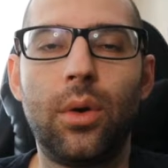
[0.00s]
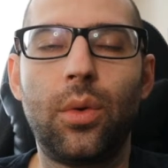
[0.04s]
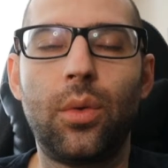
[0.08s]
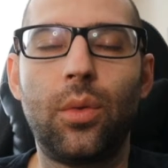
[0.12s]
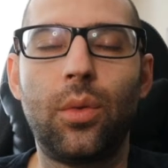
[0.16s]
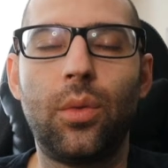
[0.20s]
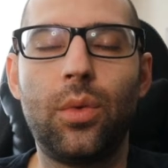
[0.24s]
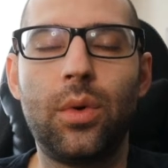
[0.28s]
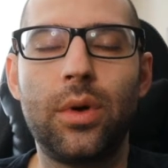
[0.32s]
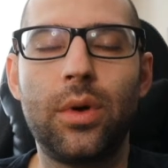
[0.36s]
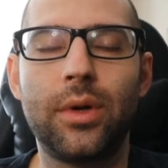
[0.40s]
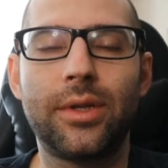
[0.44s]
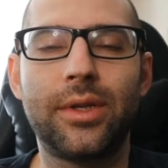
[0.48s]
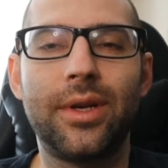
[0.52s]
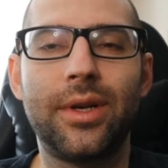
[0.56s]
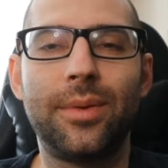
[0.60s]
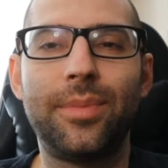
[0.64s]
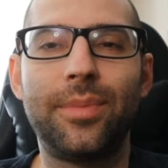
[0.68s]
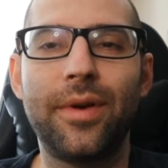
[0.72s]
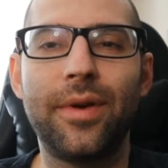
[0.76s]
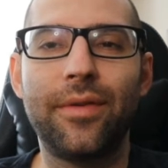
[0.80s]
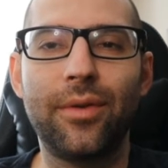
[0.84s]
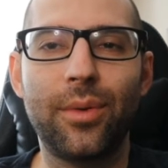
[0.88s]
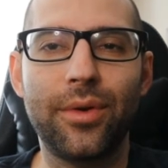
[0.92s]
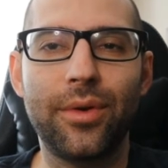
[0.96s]
What's up,
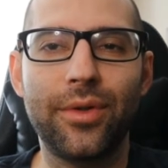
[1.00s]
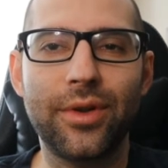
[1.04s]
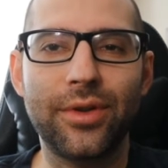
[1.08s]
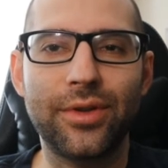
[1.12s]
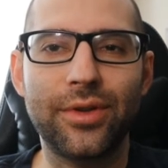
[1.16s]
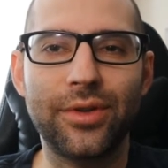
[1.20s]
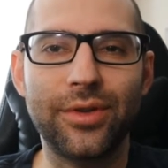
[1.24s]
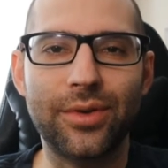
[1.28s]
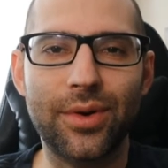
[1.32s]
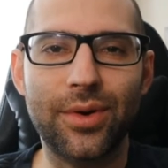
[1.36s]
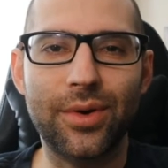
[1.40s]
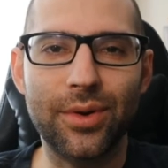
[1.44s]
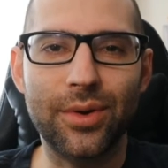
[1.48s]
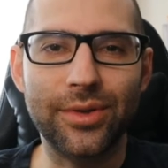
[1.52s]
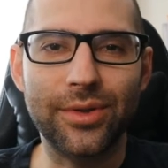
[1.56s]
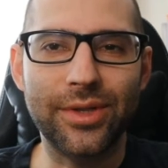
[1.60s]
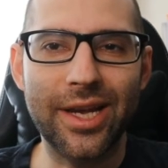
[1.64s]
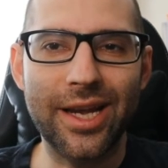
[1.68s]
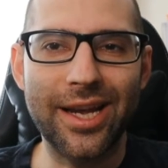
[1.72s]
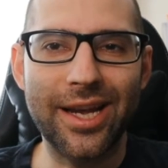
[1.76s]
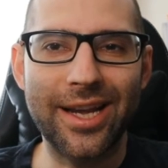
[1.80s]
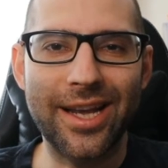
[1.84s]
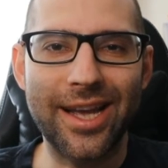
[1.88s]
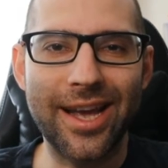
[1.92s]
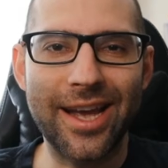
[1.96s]
everyone? This is Kronos,
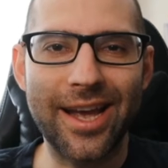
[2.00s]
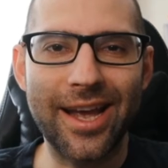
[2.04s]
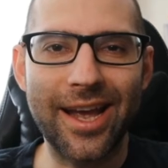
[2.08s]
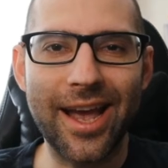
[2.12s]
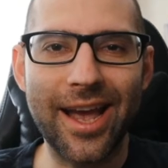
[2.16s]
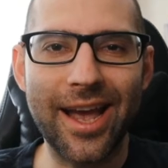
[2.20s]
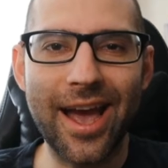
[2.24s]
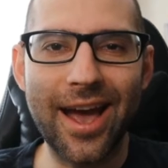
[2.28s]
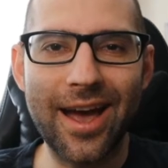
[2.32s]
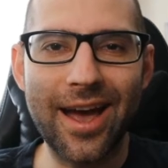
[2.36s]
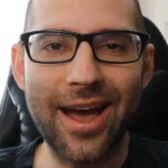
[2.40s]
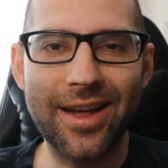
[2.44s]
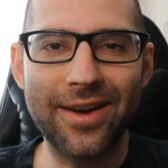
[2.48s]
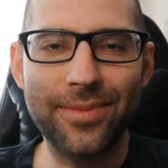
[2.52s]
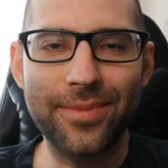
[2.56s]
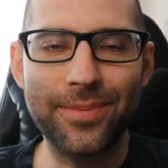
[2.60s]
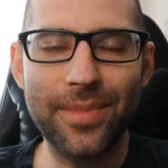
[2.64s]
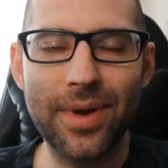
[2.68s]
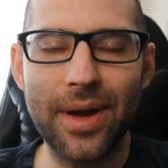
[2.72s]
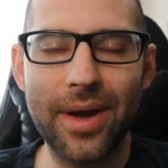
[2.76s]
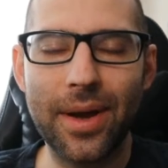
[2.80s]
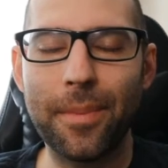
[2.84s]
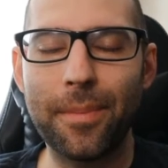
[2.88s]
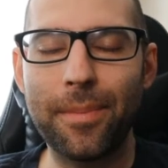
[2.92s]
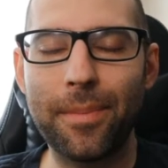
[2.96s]
aka
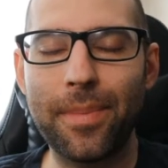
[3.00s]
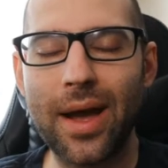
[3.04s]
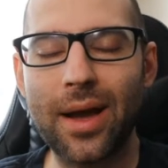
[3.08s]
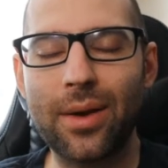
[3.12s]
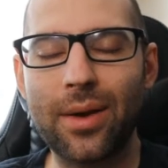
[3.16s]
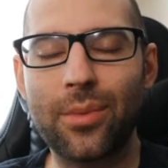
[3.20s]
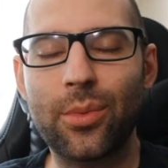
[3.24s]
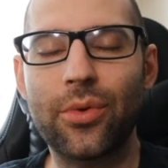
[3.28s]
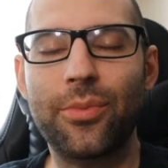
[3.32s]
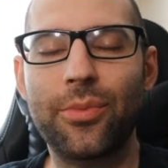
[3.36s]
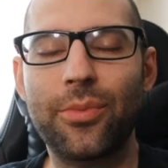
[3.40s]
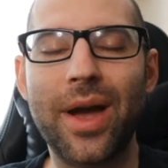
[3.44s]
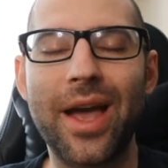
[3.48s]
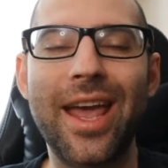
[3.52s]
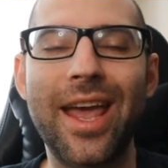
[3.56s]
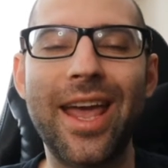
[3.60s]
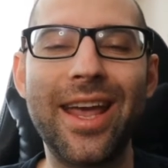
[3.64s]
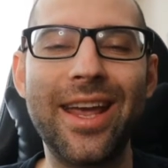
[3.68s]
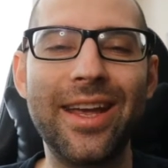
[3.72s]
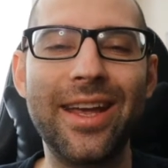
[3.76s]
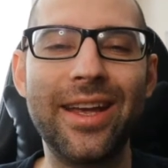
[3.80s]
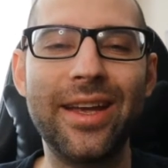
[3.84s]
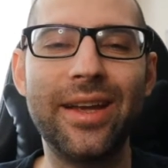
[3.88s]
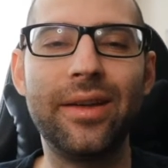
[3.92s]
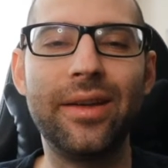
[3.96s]
Adam, back with my
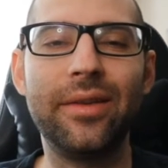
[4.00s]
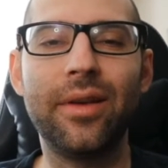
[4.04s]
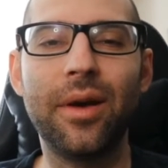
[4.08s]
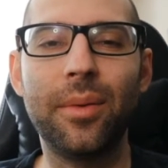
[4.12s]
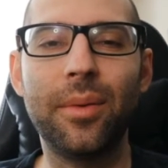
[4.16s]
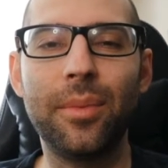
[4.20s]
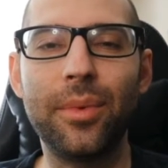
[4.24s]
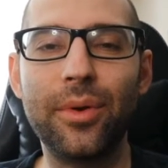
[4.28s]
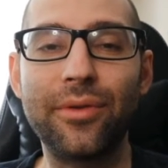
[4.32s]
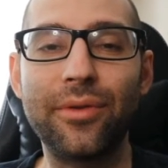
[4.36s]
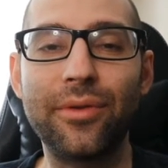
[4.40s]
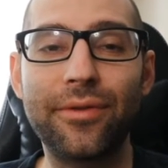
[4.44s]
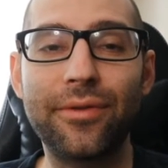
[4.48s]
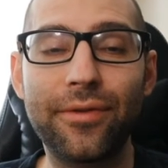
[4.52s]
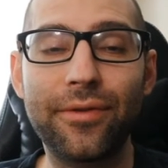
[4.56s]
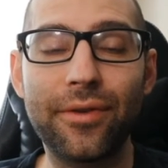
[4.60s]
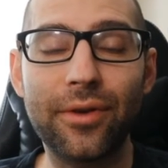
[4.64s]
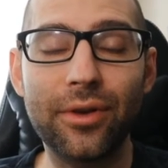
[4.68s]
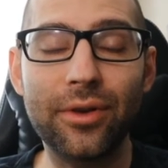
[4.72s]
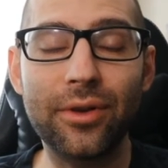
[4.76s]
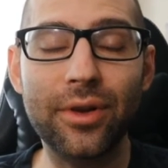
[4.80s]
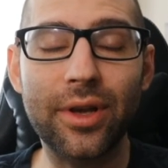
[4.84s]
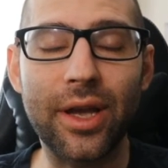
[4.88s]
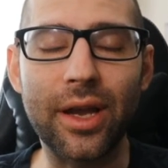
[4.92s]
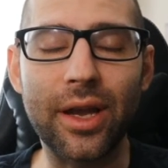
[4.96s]
AEW
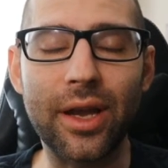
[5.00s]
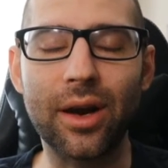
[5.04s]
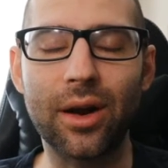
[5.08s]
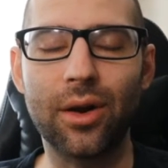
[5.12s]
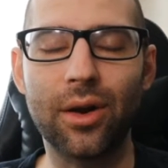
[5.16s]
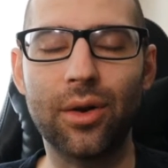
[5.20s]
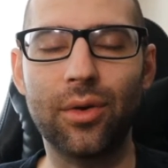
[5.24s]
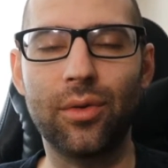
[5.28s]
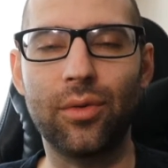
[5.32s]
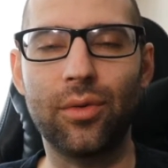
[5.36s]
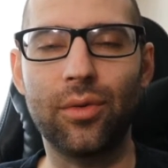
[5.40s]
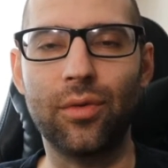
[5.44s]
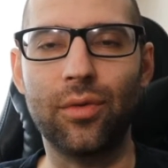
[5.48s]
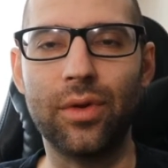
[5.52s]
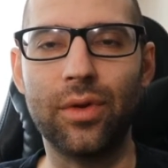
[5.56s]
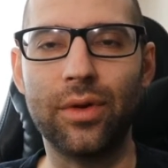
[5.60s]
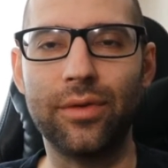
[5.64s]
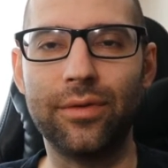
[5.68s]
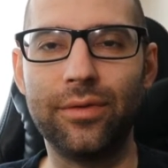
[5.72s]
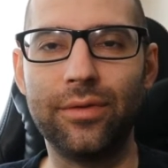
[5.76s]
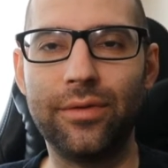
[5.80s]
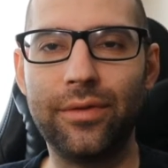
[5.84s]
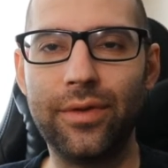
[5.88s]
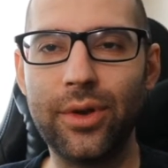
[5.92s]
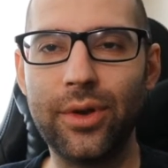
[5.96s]
Full Gear
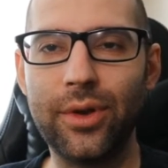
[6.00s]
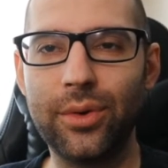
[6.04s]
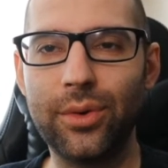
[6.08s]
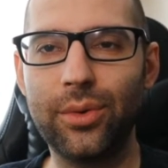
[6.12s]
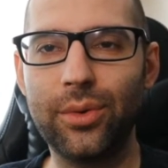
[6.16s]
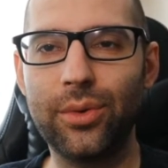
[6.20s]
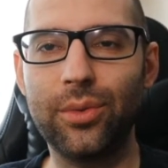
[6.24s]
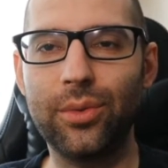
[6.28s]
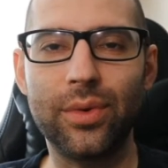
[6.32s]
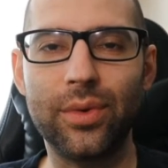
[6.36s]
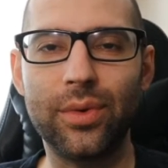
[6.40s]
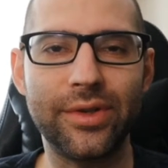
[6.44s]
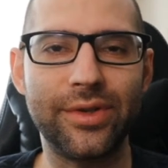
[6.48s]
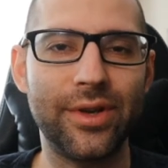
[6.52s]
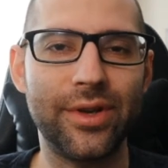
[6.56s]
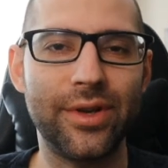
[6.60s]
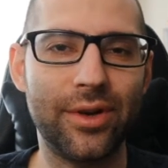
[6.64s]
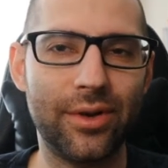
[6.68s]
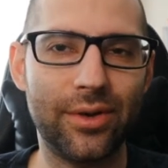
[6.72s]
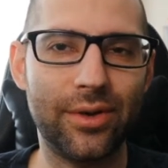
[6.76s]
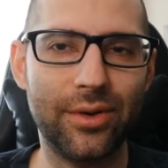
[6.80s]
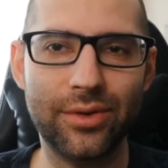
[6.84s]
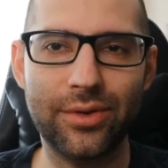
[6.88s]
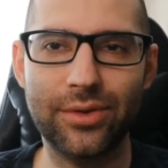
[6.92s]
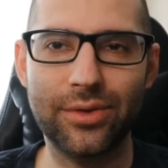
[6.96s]
review,
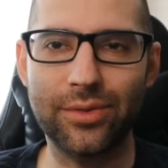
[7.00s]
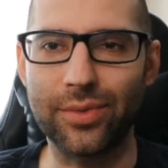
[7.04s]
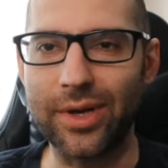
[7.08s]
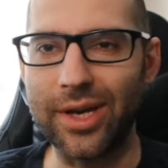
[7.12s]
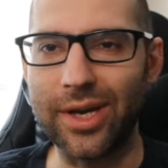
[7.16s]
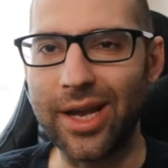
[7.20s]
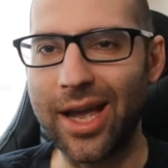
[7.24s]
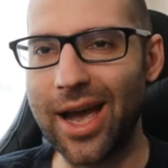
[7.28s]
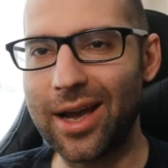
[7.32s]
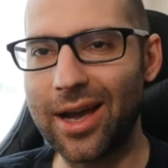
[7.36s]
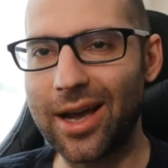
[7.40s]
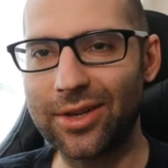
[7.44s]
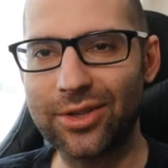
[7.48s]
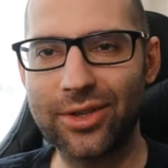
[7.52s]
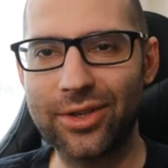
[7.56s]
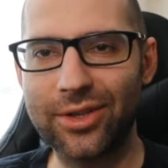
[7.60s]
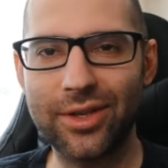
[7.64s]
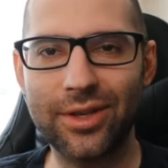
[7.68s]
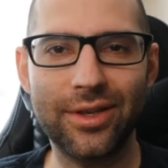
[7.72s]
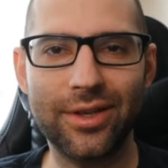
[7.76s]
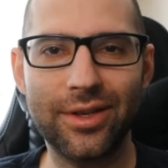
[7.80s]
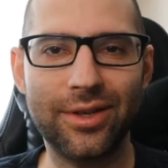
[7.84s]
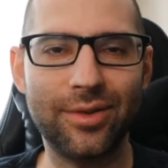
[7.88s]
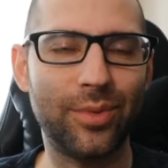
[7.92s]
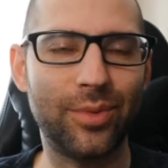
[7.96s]
results,
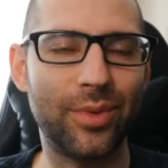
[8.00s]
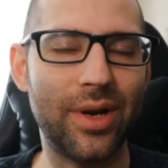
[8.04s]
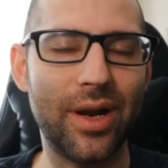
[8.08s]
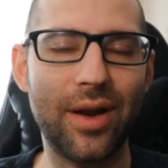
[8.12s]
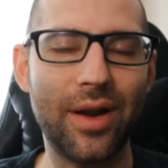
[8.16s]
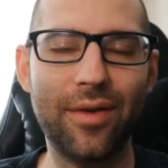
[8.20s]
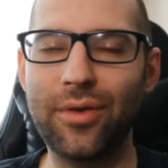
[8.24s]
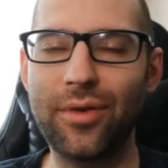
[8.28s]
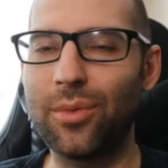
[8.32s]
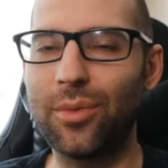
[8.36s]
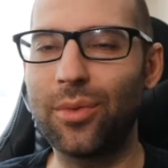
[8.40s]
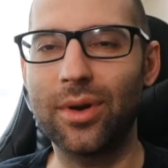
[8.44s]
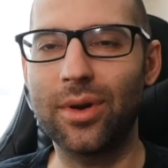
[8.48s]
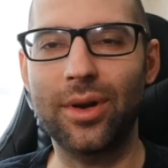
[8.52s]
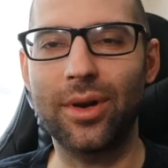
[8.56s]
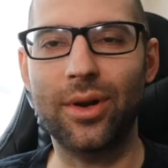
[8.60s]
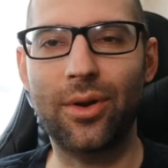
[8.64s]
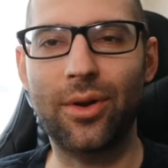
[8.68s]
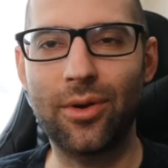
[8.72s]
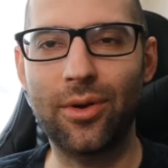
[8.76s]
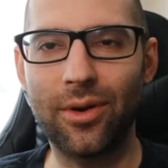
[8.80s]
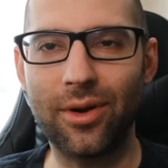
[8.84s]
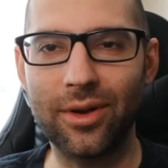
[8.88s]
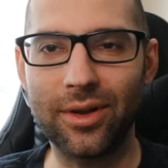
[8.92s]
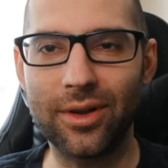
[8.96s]
reaction, whatever you want to
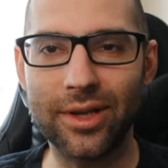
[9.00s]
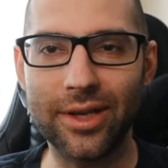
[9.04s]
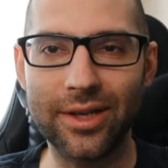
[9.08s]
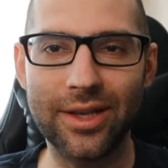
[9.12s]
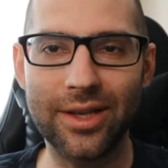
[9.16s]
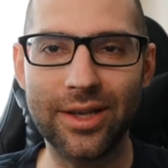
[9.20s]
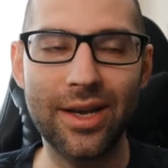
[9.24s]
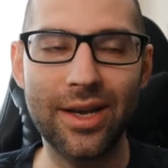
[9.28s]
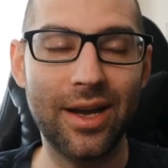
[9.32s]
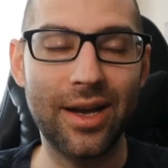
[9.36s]
call it.